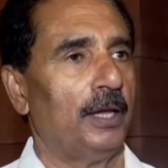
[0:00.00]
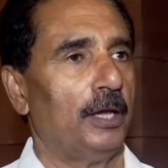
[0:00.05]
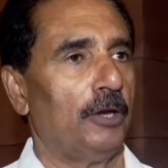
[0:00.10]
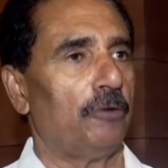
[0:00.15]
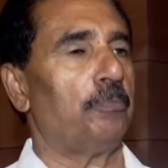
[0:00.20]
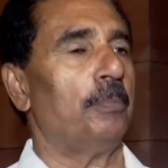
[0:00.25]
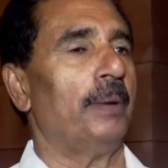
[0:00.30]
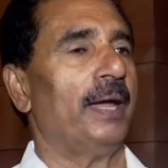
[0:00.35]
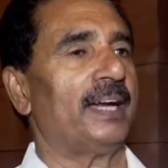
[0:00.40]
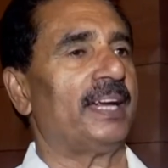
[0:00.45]

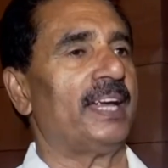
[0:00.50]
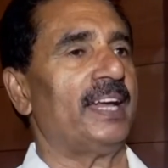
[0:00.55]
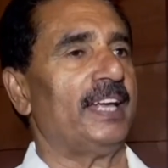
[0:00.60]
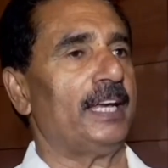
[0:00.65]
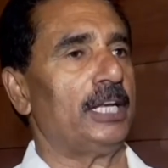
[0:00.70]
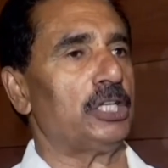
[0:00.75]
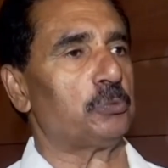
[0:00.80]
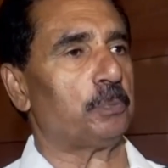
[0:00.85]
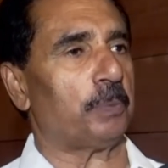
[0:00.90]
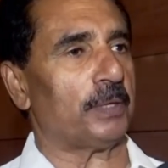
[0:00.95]
If making
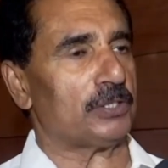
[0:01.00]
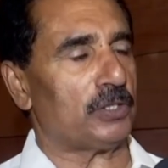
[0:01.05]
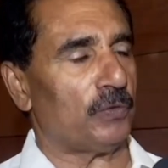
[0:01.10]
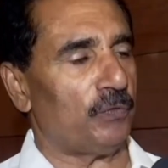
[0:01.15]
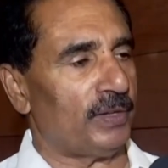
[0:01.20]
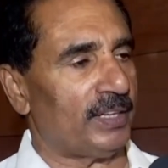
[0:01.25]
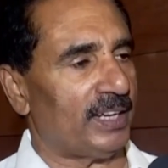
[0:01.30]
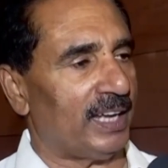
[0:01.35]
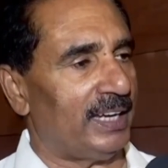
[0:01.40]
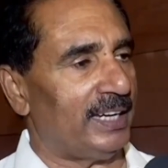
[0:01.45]
any
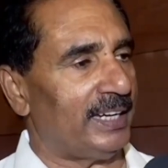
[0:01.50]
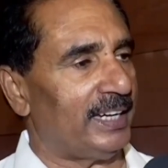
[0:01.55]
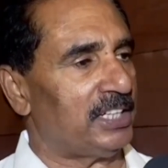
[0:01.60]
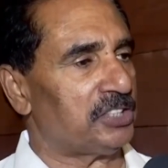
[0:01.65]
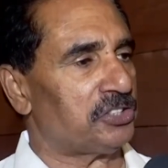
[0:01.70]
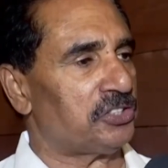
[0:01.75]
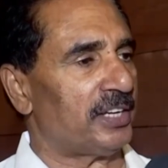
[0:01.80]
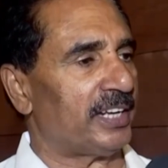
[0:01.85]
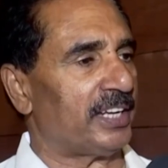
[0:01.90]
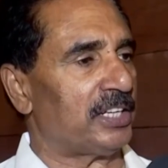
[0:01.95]
specific
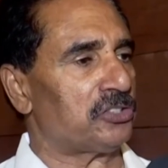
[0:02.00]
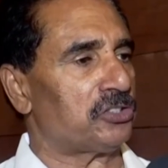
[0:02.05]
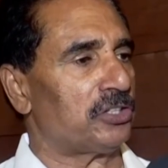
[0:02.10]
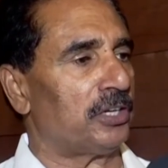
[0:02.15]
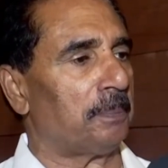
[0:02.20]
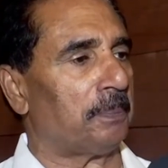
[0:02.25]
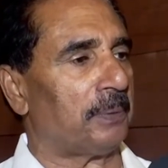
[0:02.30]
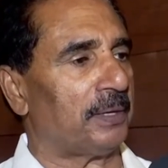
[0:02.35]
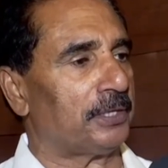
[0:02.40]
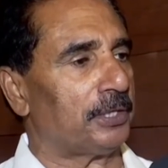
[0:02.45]
allegation against
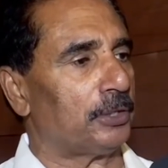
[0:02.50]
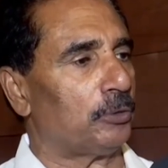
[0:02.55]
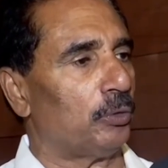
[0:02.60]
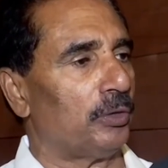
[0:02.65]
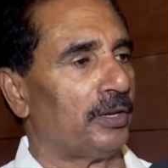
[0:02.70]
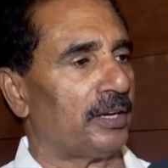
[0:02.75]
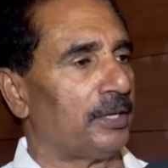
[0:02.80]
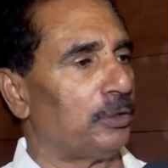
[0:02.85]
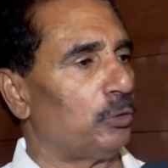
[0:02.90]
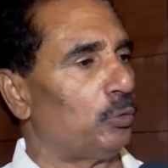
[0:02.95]
any
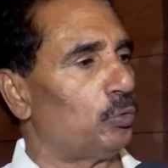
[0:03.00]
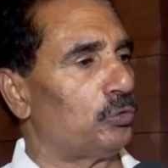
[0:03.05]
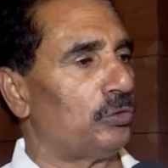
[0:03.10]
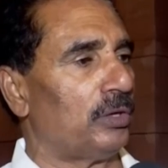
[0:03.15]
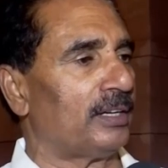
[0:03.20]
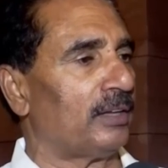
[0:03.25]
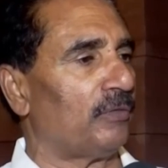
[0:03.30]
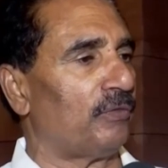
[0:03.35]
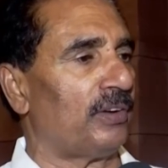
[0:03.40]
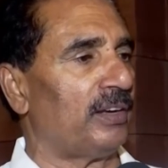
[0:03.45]
particular
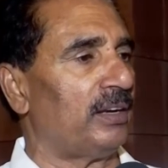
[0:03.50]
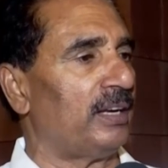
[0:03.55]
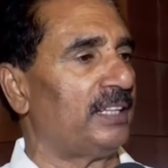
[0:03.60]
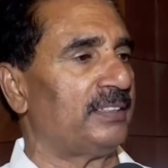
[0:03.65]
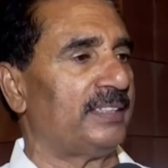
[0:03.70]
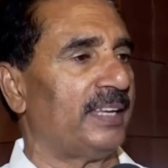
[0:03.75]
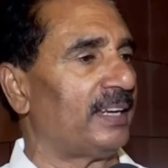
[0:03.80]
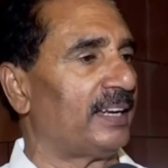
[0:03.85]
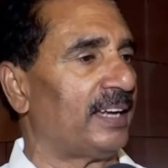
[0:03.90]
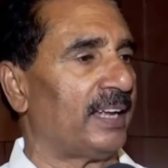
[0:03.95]
individual, definitely
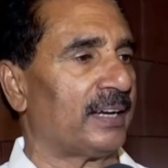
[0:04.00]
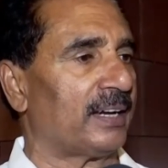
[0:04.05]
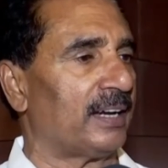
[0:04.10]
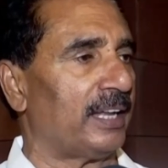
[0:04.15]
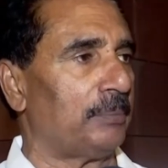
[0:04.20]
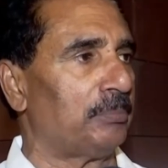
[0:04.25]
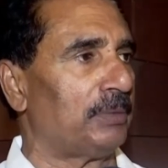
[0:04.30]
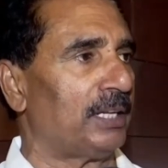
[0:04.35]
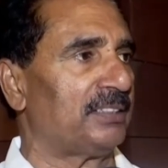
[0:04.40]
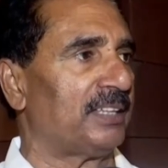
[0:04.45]
they can
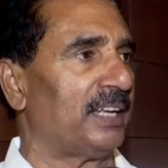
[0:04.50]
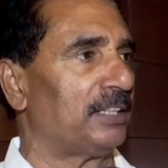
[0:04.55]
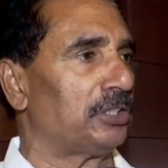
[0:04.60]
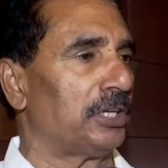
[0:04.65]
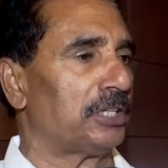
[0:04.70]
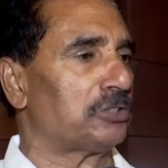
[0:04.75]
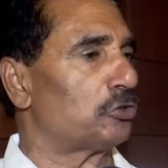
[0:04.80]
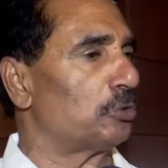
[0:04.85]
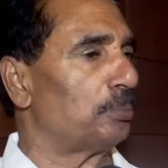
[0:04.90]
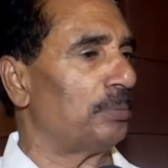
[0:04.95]
claim that that
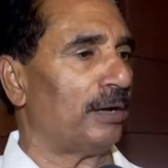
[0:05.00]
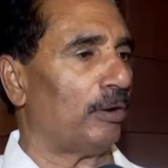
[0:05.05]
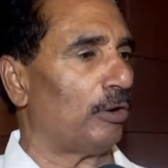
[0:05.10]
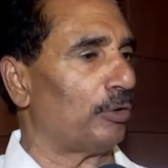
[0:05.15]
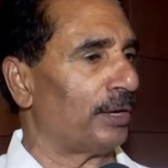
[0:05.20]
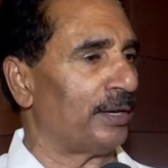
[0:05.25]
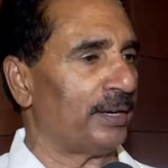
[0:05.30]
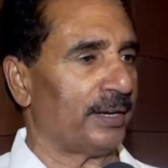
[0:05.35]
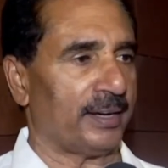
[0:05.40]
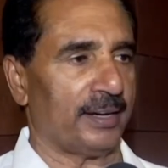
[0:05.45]
has to be
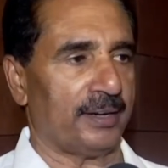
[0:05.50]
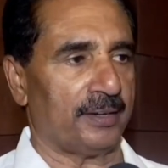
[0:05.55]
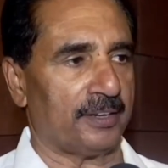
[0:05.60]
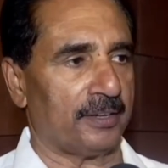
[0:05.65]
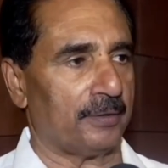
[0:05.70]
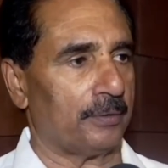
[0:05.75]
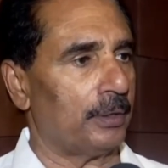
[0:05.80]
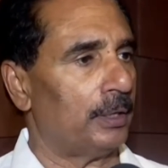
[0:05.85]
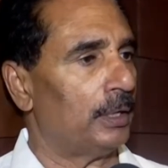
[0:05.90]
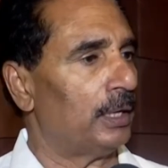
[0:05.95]

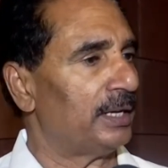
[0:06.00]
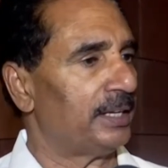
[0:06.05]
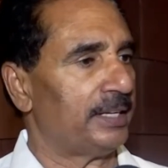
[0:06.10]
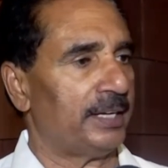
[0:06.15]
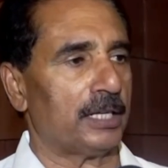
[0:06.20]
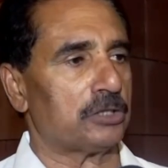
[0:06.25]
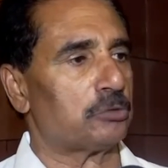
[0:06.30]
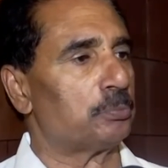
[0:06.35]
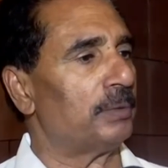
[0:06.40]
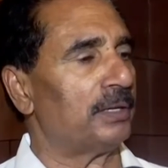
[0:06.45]
authenticated.
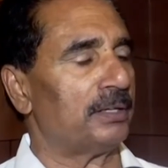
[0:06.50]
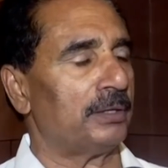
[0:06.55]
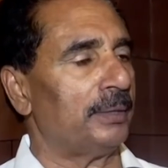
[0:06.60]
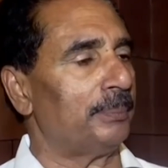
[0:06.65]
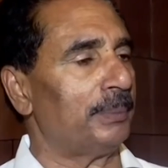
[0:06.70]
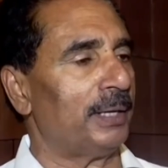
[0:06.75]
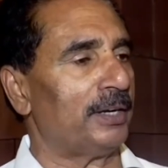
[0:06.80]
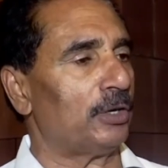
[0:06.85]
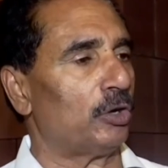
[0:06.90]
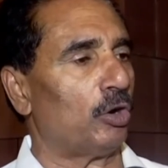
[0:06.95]
He has made,
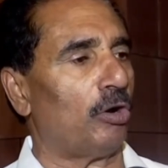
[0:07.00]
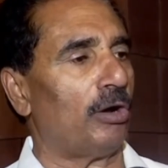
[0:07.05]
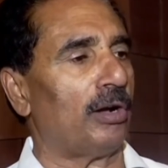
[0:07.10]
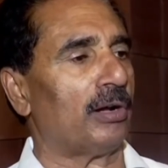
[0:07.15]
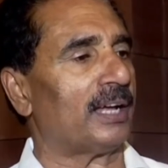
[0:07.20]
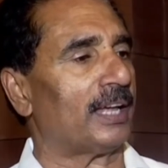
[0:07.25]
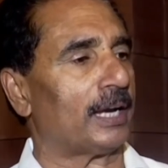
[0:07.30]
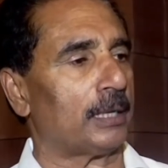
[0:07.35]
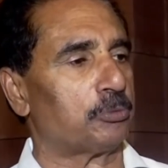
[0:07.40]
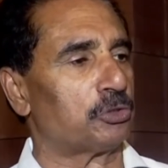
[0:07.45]
made no
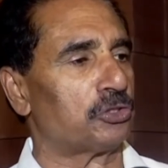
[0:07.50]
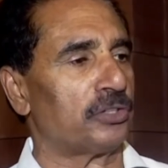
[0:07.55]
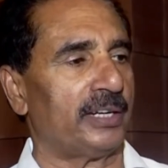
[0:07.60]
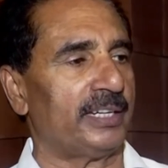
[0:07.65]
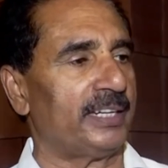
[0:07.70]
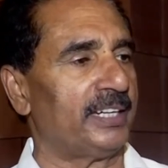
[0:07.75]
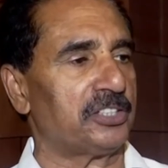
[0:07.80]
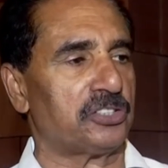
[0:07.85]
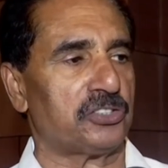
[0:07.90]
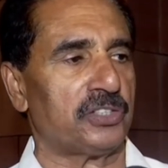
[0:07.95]
corruption
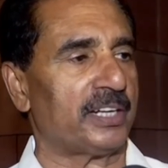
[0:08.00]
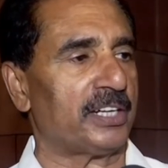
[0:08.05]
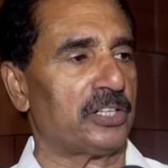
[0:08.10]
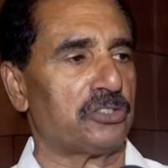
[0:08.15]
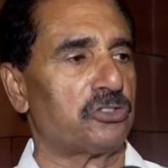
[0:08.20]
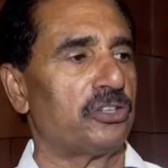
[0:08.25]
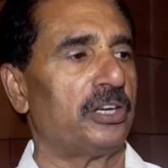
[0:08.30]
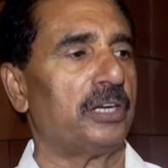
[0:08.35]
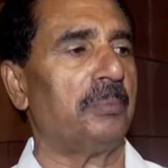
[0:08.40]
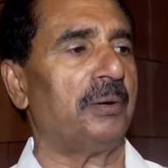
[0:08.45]
allegation
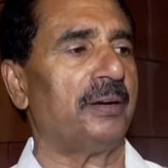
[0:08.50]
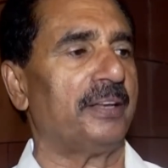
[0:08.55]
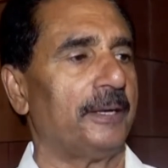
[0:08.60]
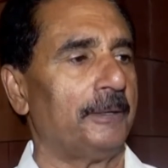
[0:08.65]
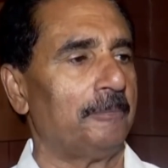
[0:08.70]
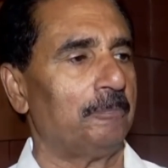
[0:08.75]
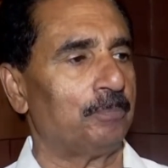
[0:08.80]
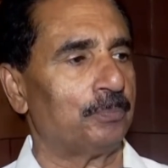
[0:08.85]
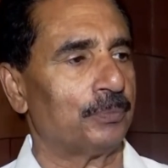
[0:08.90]
against anybody.